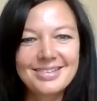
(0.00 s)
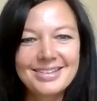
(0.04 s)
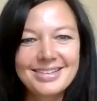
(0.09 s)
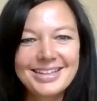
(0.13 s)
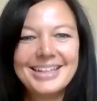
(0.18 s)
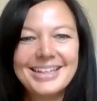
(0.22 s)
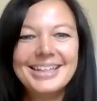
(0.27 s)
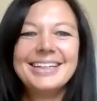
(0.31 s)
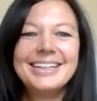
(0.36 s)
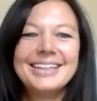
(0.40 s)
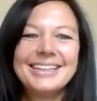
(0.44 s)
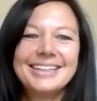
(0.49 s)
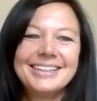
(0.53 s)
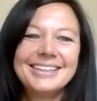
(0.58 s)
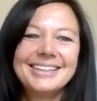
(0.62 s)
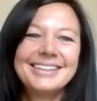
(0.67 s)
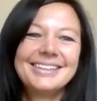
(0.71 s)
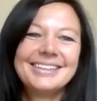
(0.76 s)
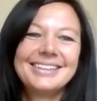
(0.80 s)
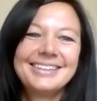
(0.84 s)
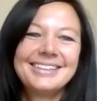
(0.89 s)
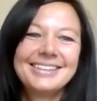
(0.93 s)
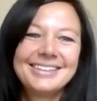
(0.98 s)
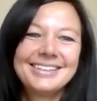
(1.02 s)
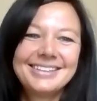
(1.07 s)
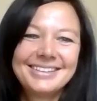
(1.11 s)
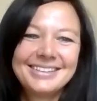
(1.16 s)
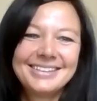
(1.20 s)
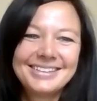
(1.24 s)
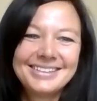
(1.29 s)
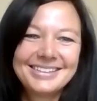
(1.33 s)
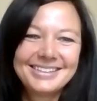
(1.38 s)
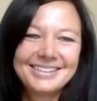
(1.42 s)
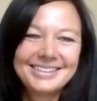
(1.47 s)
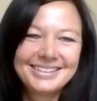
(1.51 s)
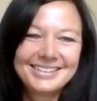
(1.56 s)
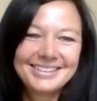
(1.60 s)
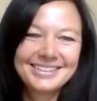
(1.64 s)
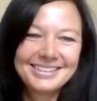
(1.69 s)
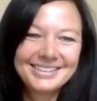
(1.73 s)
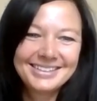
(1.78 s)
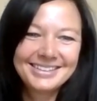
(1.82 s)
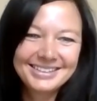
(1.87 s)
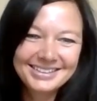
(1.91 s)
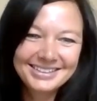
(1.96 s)

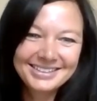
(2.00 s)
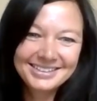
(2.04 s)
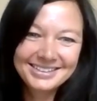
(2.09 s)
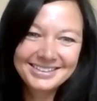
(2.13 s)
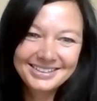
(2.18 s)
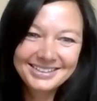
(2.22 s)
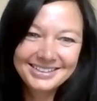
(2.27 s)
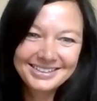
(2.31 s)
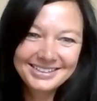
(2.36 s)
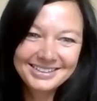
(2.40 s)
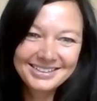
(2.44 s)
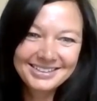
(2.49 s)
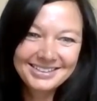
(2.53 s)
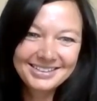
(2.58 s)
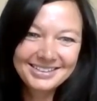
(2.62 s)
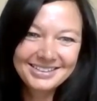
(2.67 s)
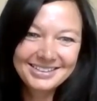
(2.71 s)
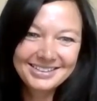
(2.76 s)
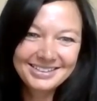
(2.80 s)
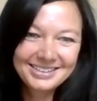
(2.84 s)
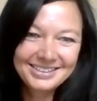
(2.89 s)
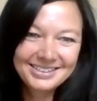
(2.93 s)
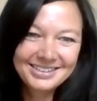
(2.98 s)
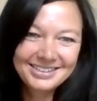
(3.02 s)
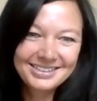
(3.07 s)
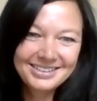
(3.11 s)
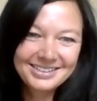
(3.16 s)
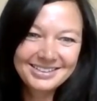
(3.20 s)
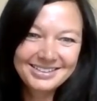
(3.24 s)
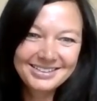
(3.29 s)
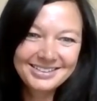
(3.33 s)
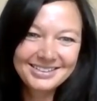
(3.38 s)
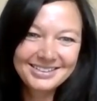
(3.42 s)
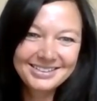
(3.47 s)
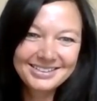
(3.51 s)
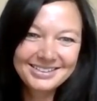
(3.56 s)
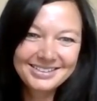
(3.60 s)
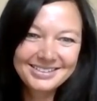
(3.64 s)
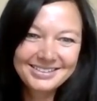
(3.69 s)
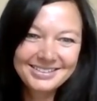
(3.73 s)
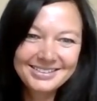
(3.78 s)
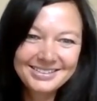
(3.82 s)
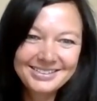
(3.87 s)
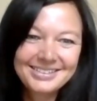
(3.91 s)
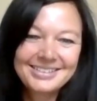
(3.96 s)

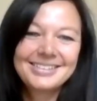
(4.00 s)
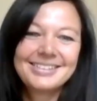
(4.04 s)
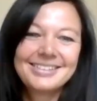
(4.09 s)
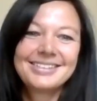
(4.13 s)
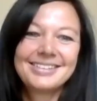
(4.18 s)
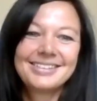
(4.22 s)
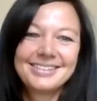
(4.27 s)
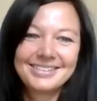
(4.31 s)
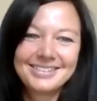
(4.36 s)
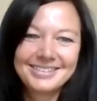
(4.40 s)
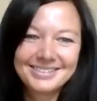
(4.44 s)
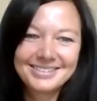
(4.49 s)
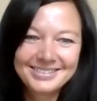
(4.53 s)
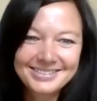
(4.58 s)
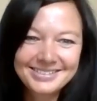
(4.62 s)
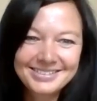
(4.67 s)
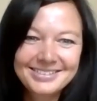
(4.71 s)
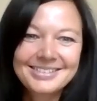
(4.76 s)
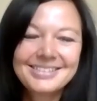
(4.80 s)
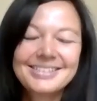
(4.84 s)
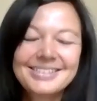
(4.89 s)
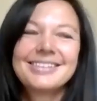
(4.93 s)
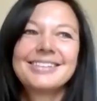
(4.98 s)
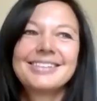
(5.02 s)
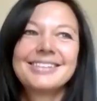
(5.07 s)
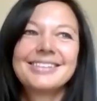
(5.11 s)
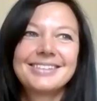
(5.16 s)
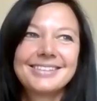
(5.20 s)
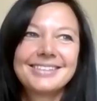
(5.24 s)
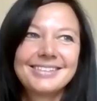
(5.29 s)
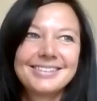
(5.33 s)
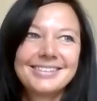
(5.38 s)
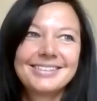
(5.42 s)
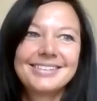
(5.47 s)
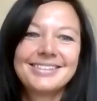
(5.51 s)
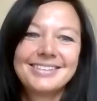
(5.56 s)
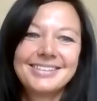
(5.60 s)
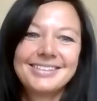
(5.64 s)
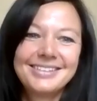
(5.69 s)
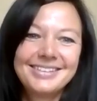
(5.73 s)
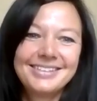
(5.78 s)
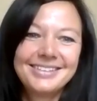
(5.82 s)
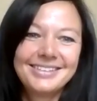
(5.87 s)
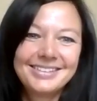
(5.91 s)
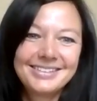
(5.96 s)

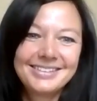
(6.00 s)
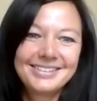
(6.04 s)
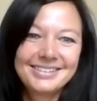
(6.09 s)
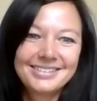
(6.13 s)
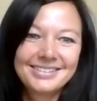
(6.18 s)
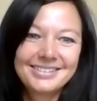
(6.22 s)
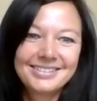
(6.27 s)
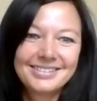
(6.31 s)
[no speech]